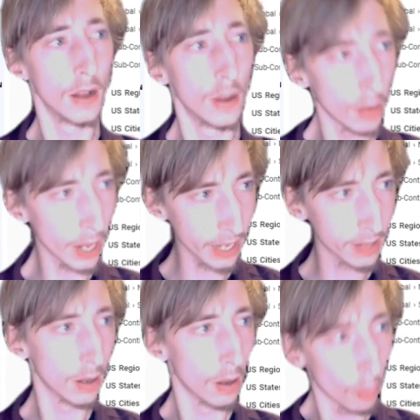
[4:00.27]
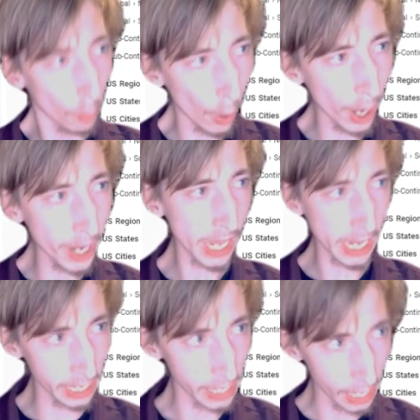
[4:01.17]
like 1
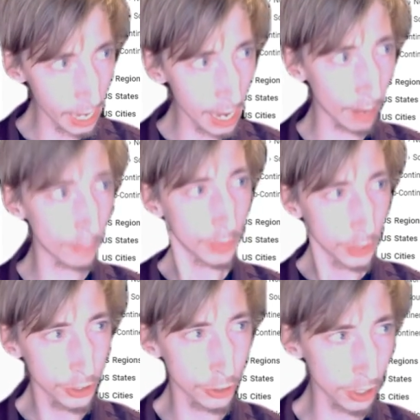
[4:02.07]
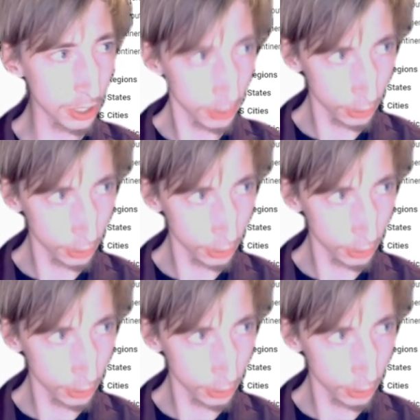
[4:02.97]
a.m. during